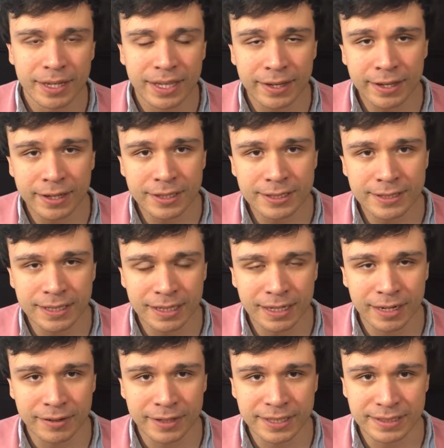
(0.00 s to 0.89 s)
Here
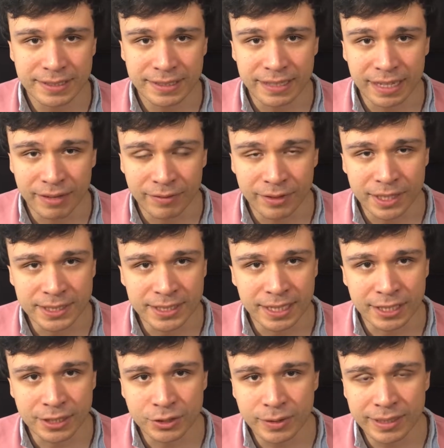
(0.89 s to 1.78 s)
salaries in average
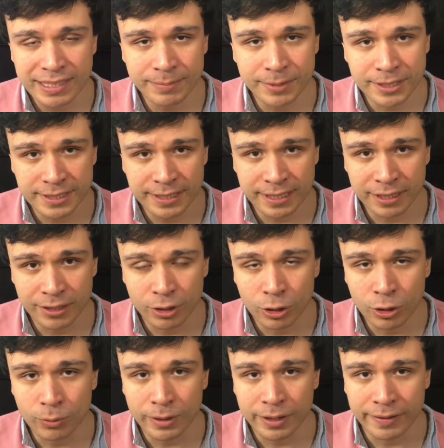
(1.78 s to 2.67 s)
are 20%
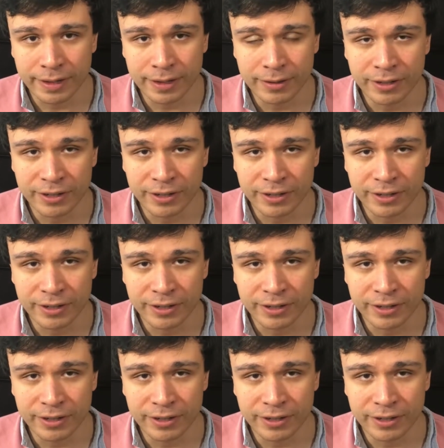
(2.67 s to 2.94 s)
lower than